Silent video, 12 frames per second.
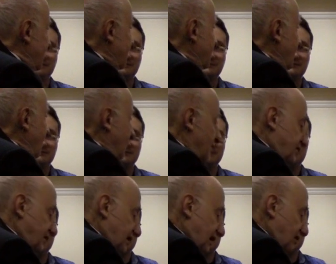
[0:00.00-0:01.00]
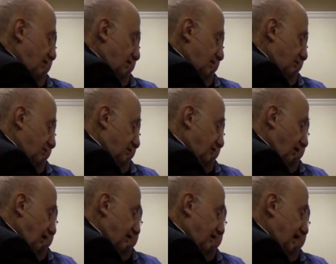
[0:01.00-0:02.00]
So all of a sudden I noticed it was
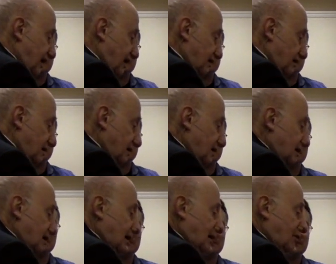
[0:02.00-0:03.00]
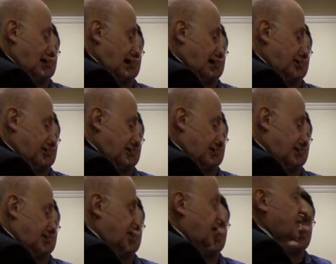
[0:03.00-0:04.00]
starting to heal and I would have
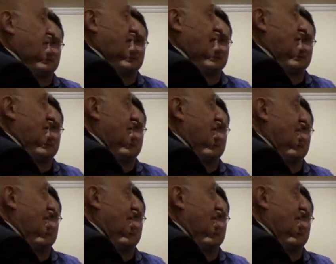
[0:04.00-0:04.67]
six fingers.